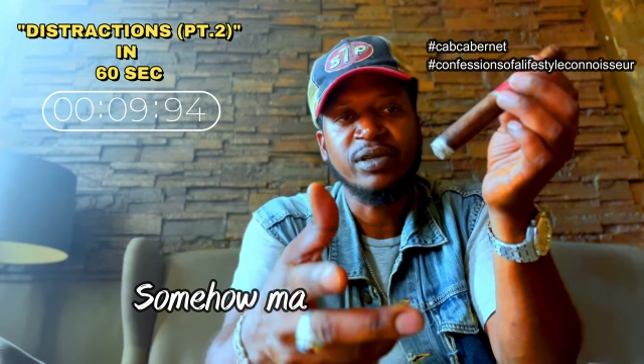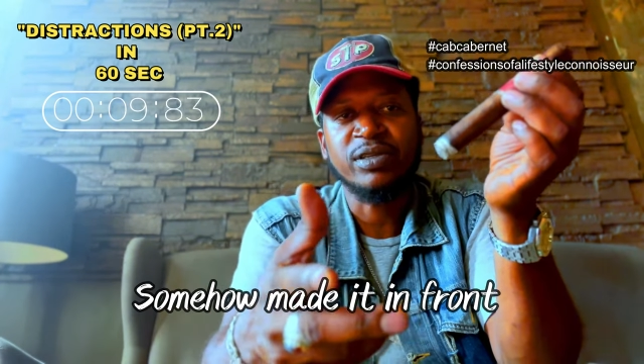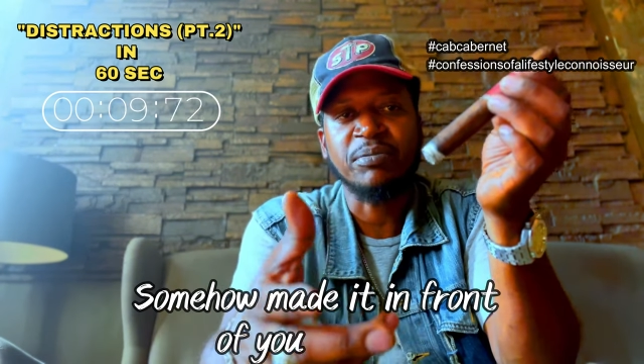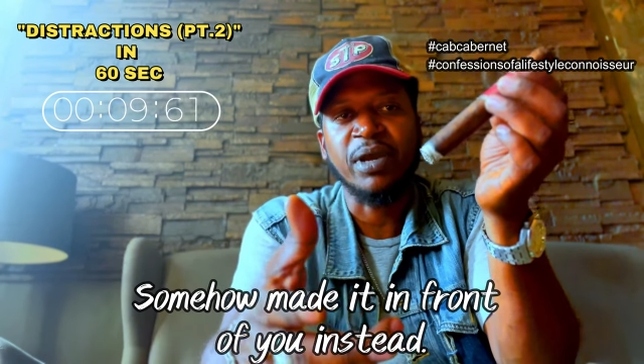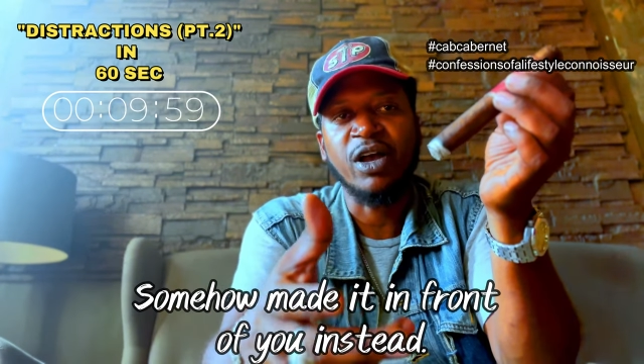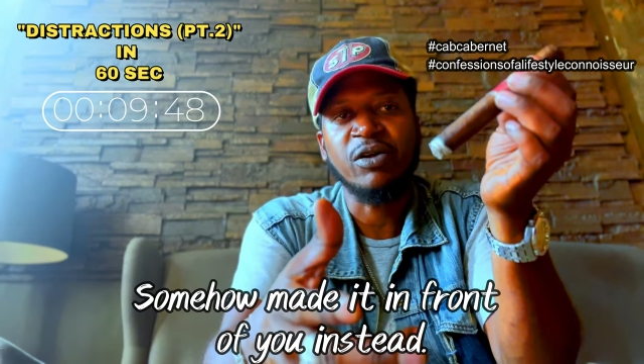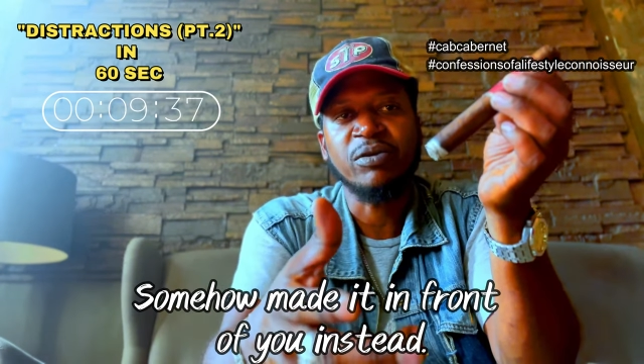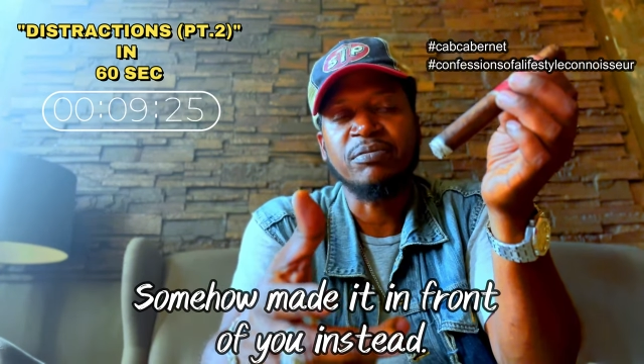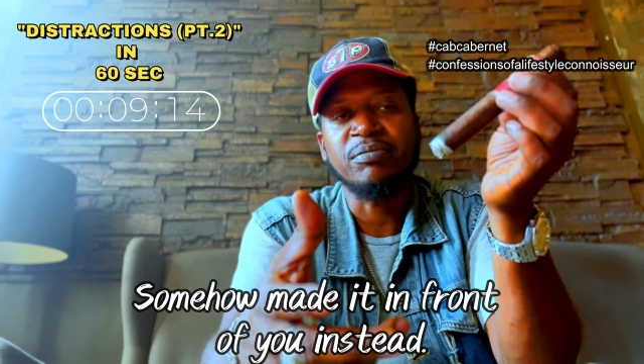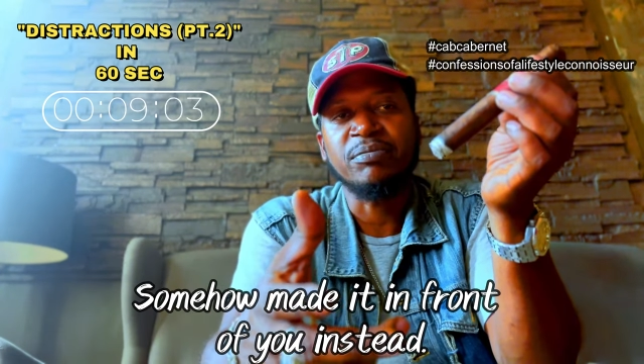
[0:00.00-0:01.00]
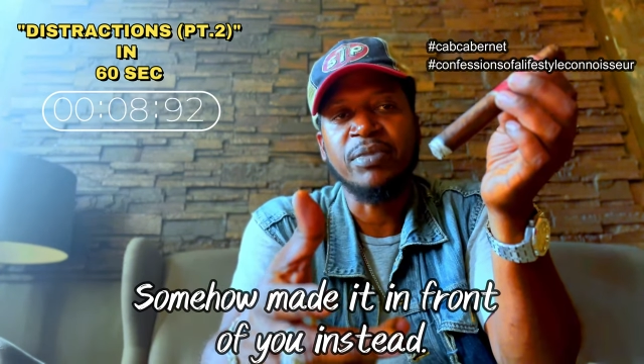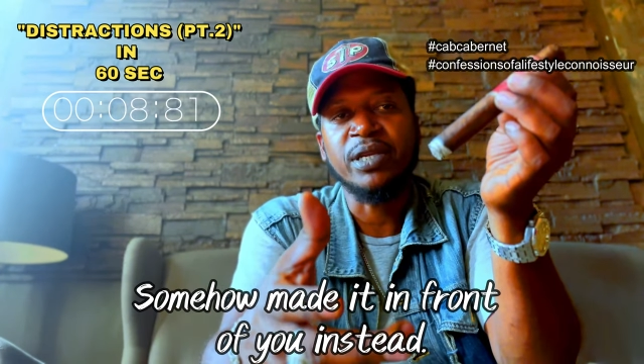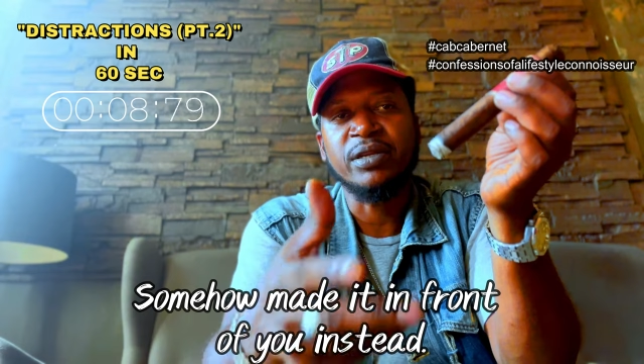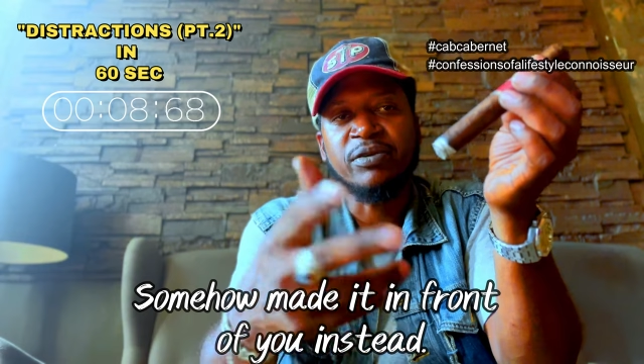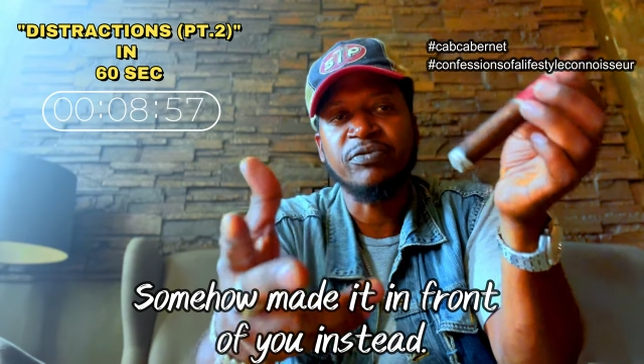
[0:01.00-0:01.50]
somehow
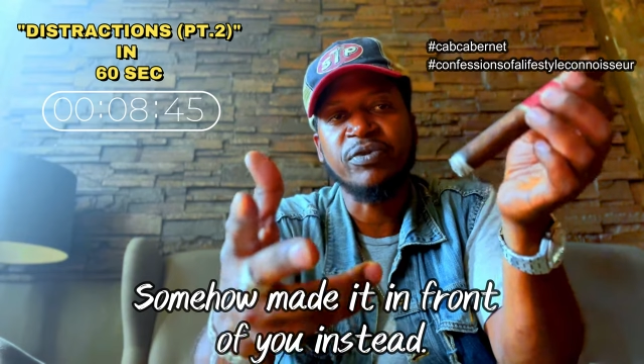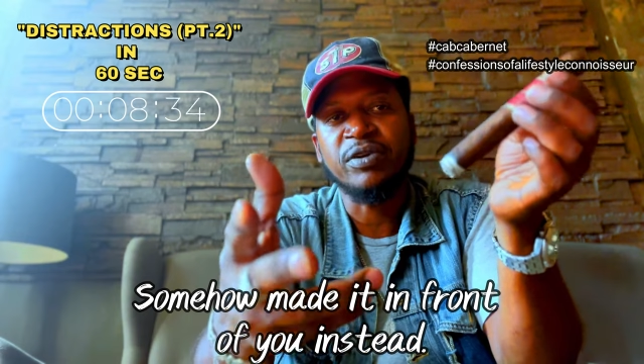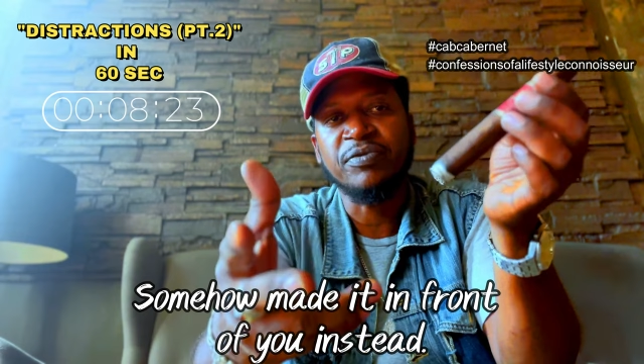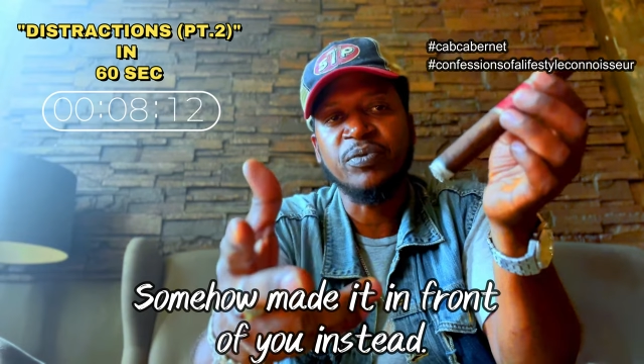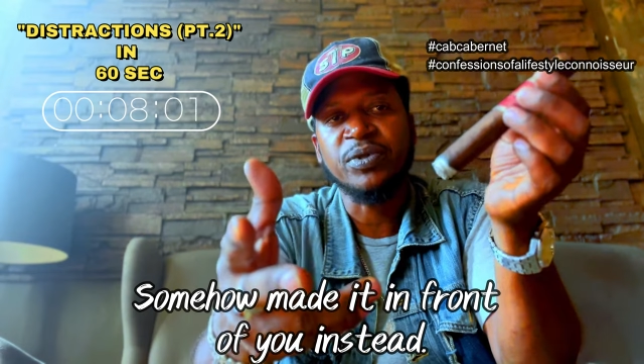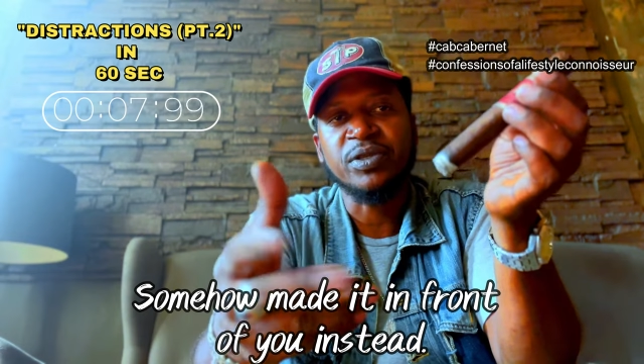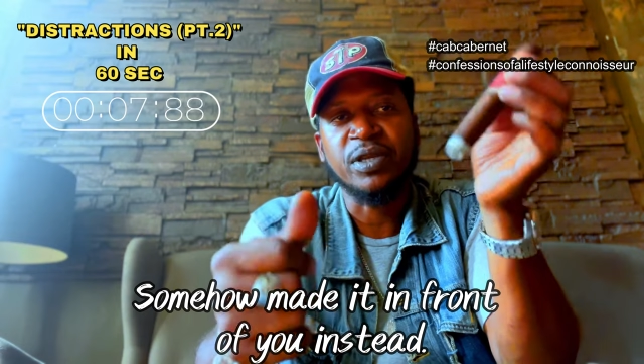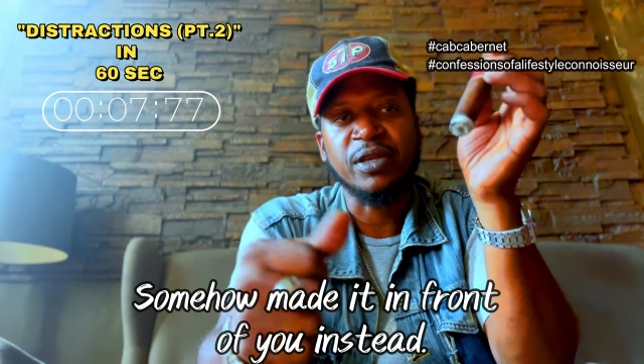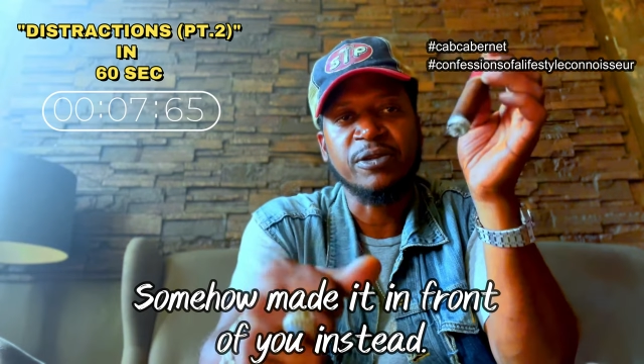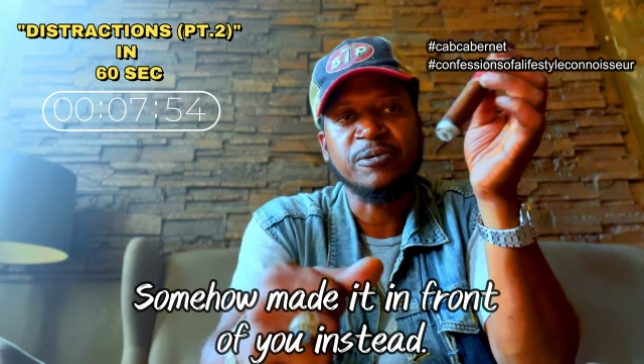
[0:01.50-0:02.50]
made it in front of you instead.